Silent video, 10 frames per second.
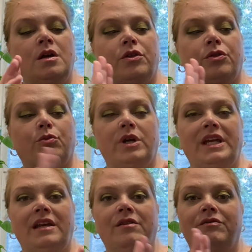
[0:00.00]

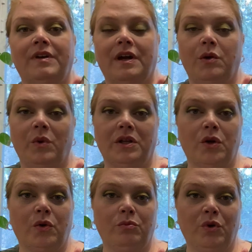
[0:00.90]
3 very
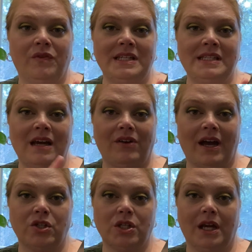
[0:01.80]
well-known movies have
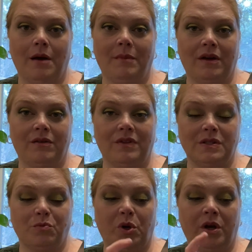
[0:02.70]
actually come out of
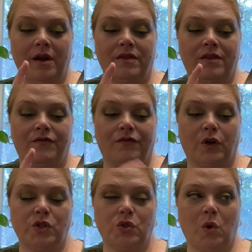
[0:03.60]
this book. The
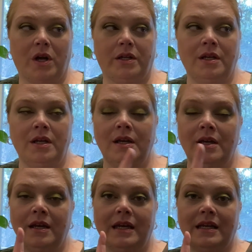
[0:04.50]
first one
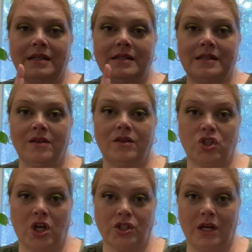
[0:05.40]
is The
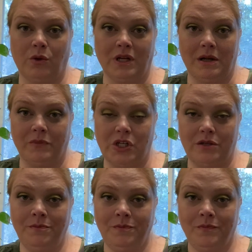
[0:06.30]
Shawshank
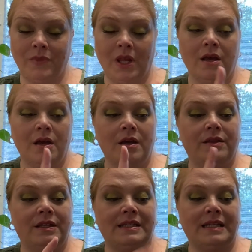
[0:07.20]
Redemption.
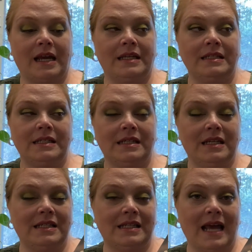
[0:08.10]
The second
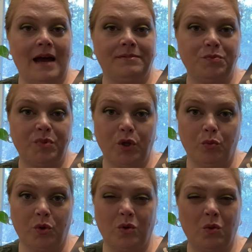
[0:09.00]
is Apt
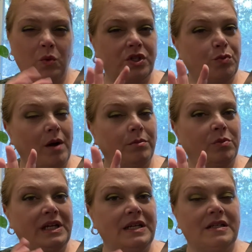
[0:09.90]
Pupil, which
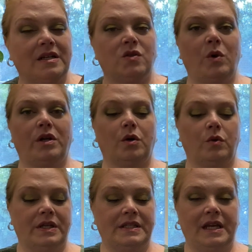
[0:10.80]
probably isn't as
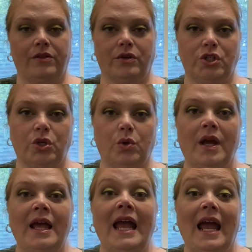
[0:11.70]
well-known as the other 2.
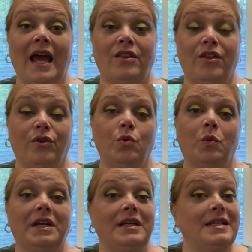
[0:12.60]
And the third
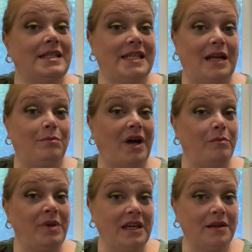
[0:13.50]
one is Stand By
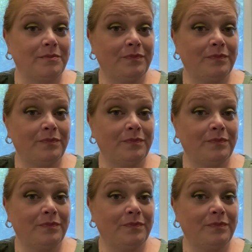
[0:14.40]
Me.